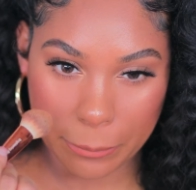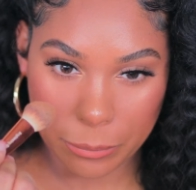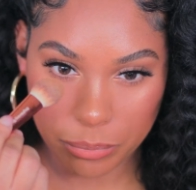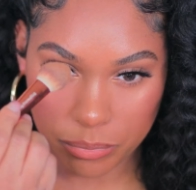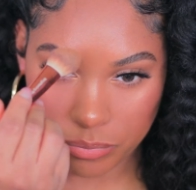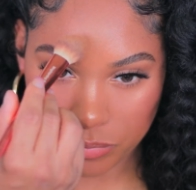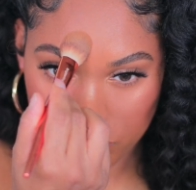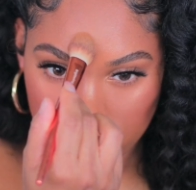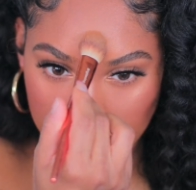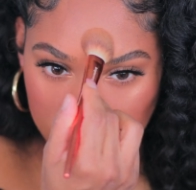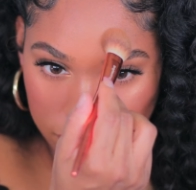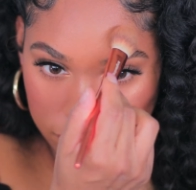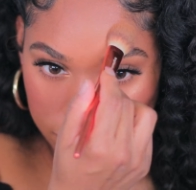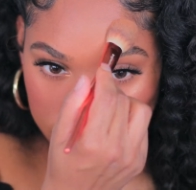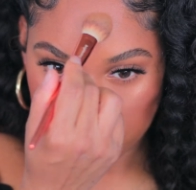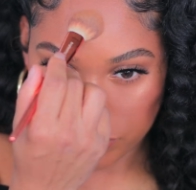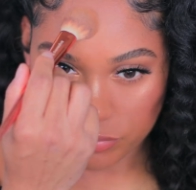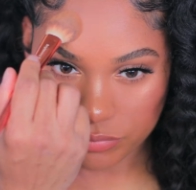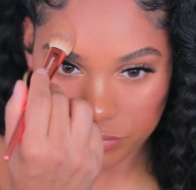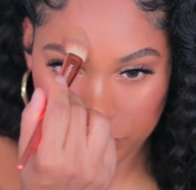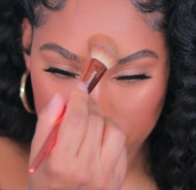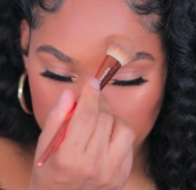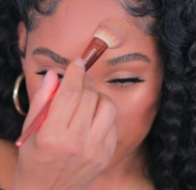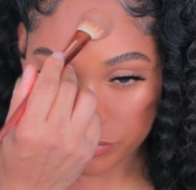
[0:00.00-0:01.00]
Airbrush
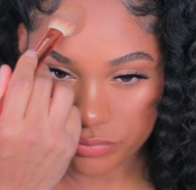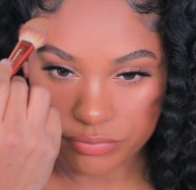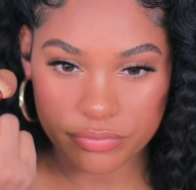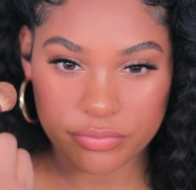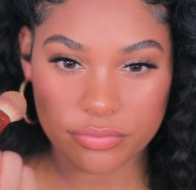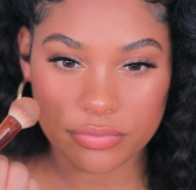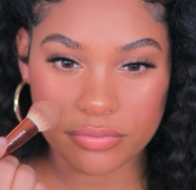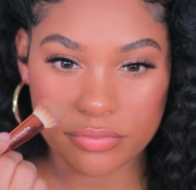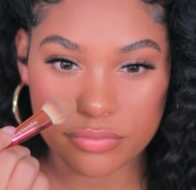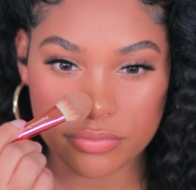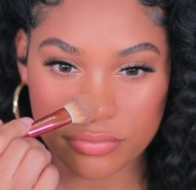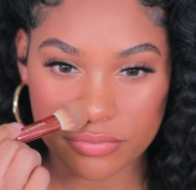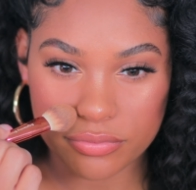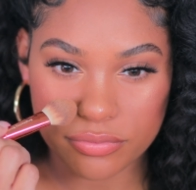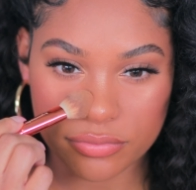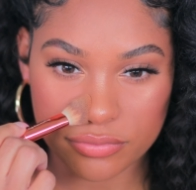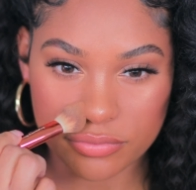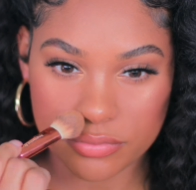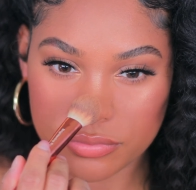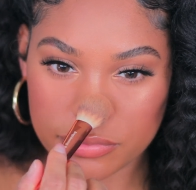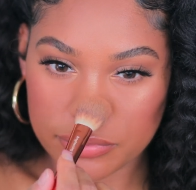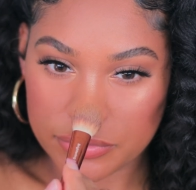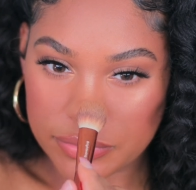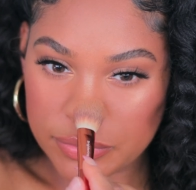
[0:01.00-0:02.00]
Flawless Finish
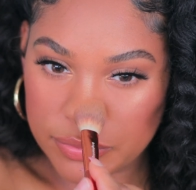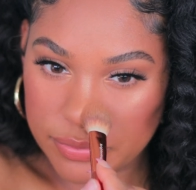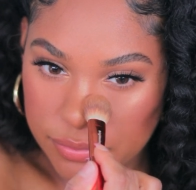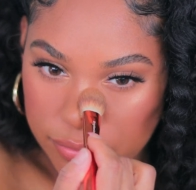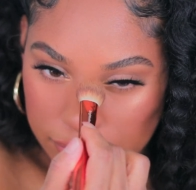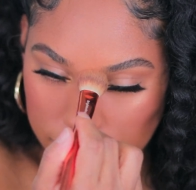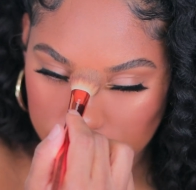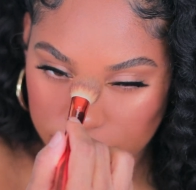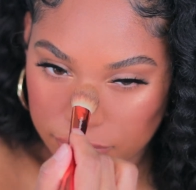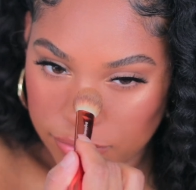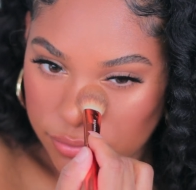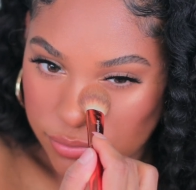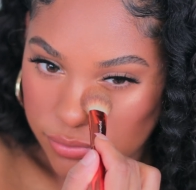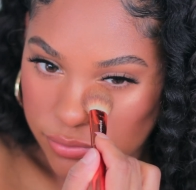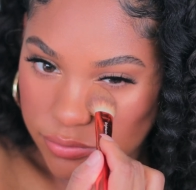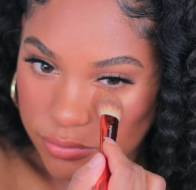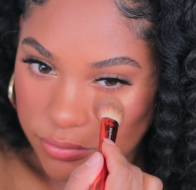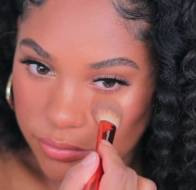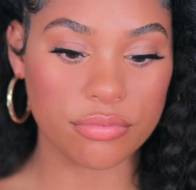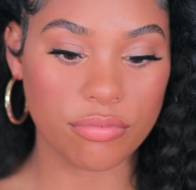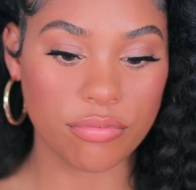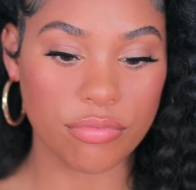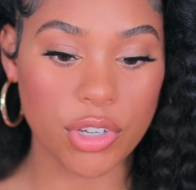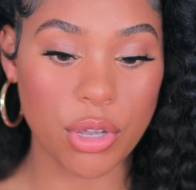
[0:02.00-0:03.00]
Skin Perfecting Powder.